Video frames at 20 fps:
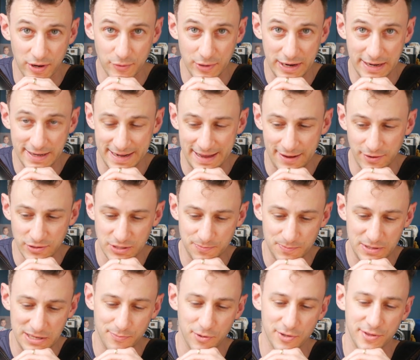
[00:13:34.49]
right now to
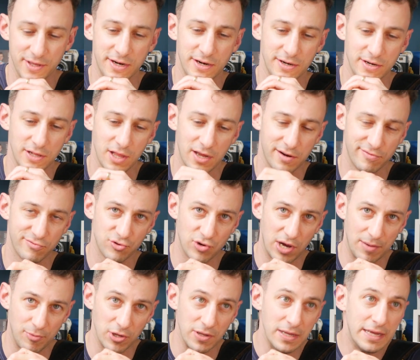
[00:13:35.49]
people that are in a lot of
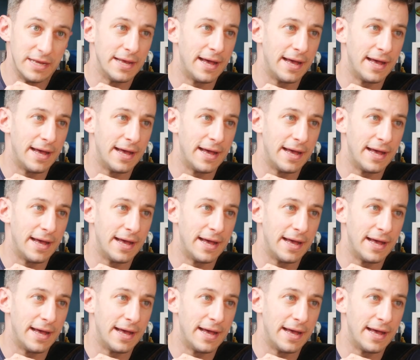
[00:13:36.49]
trouble.